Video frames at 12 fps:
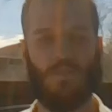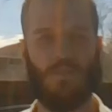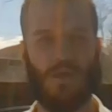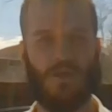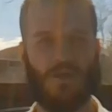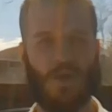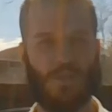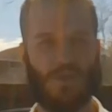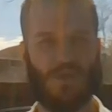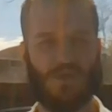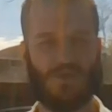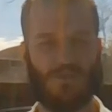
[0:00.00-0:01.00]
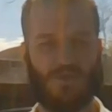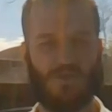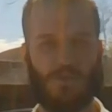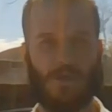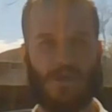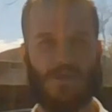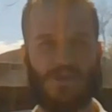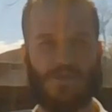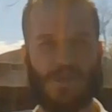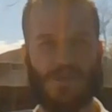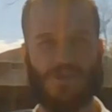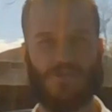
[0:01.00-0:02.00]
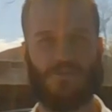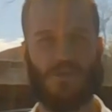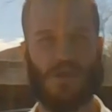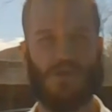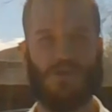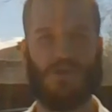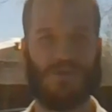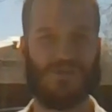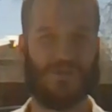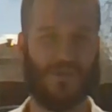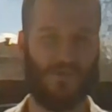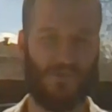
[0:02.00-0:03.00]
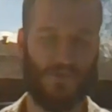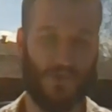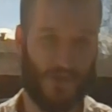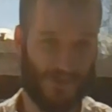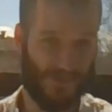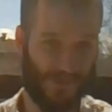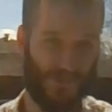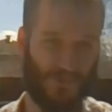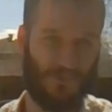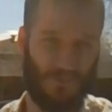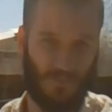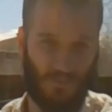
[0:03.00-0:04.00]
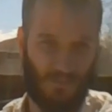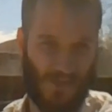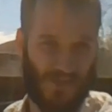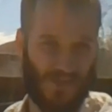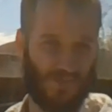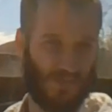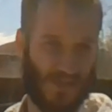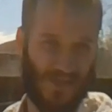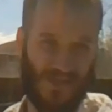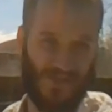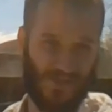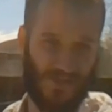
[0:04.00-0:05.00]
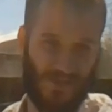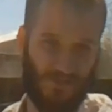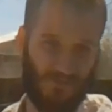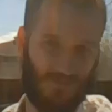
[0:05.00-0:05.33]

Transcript: Being in competition with everybody else because they're afraid they're gonna steal your piece of the pie isn't life.